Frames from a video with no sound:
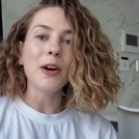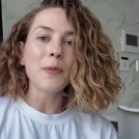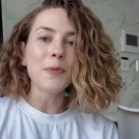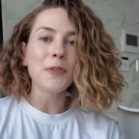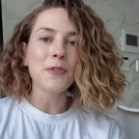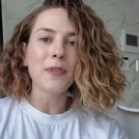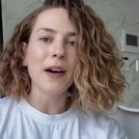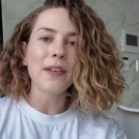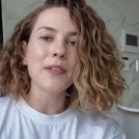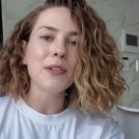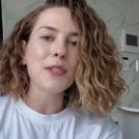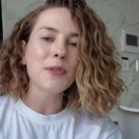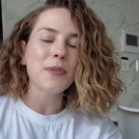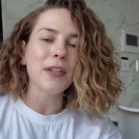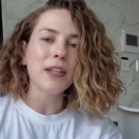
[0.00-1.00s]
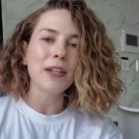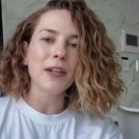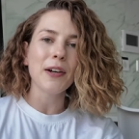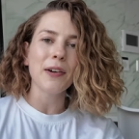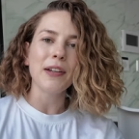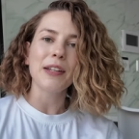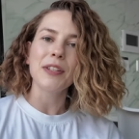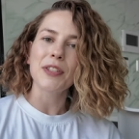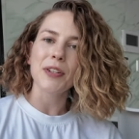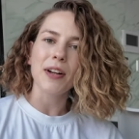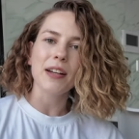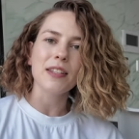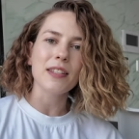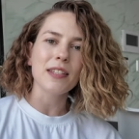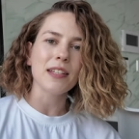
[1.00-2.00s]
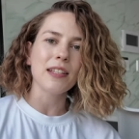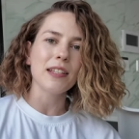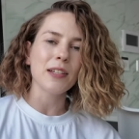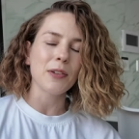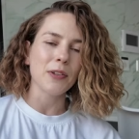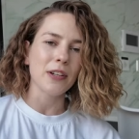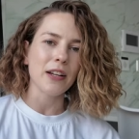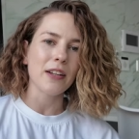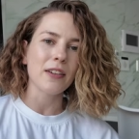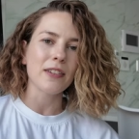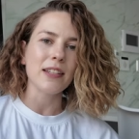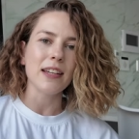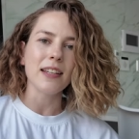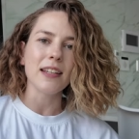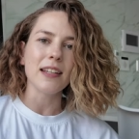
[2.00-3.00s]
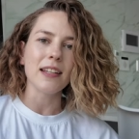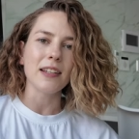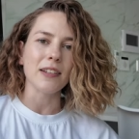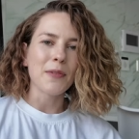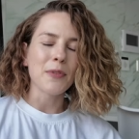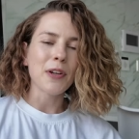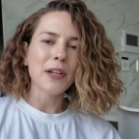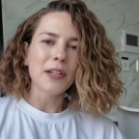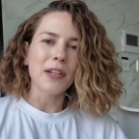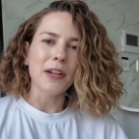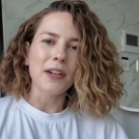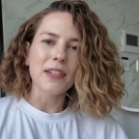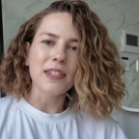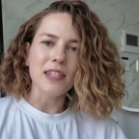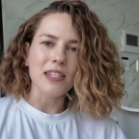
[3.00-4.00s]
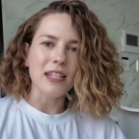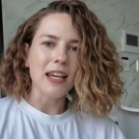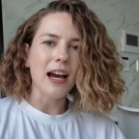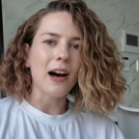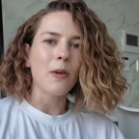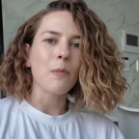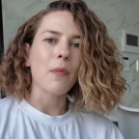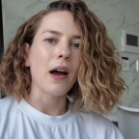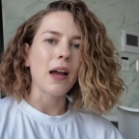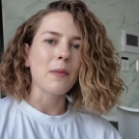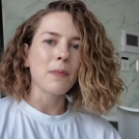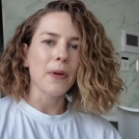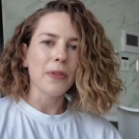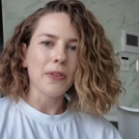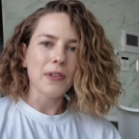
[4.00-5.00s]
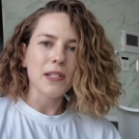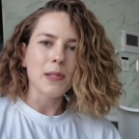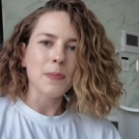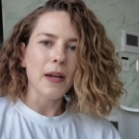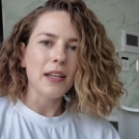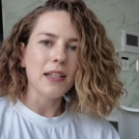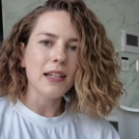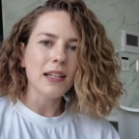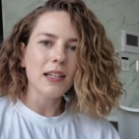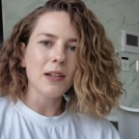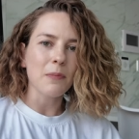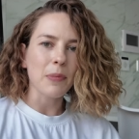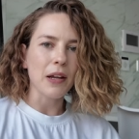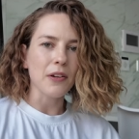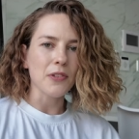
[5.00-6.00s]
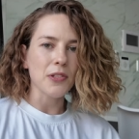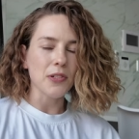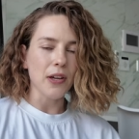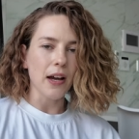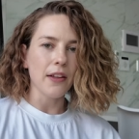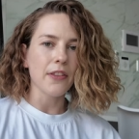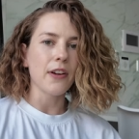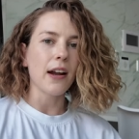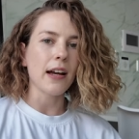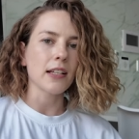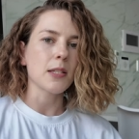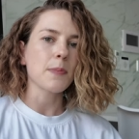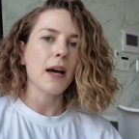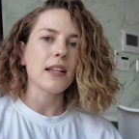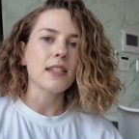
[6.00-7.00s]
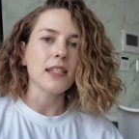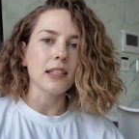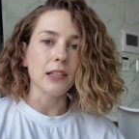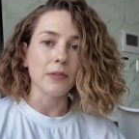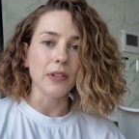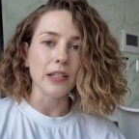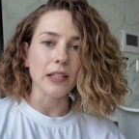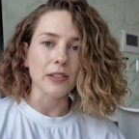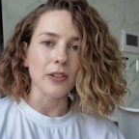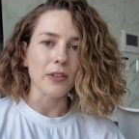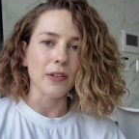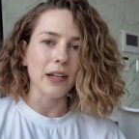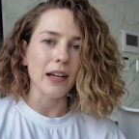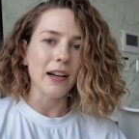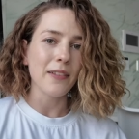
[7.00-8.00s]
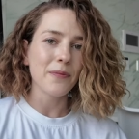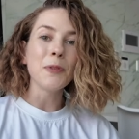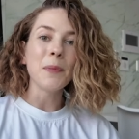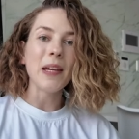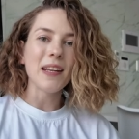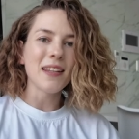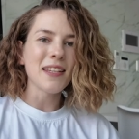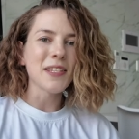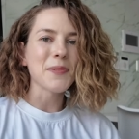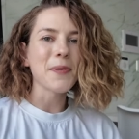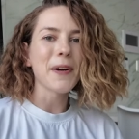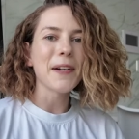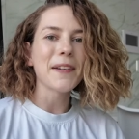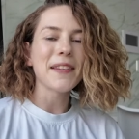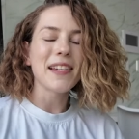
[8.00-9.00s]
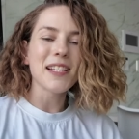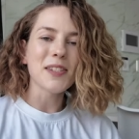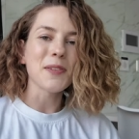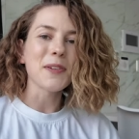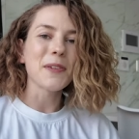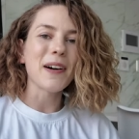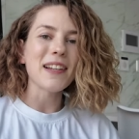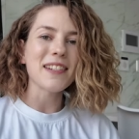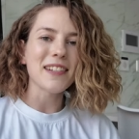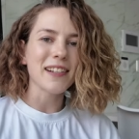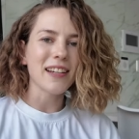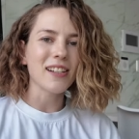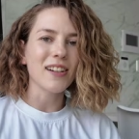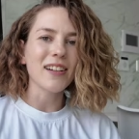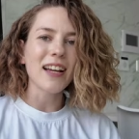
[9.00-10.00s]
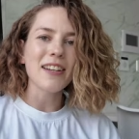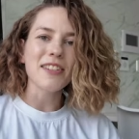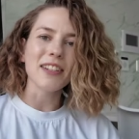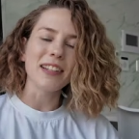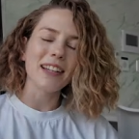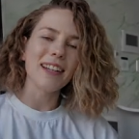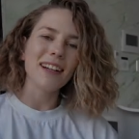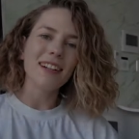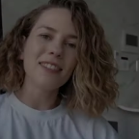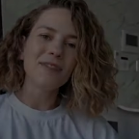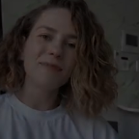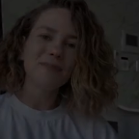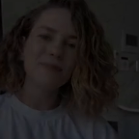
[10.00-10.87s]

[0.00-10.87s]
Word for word: hope you found this video interesting or entertaining. I'm very curious to see how my monthly spending compares to other expats living in Korea. If you made it this far, thanks for watching, and I'll catch you later.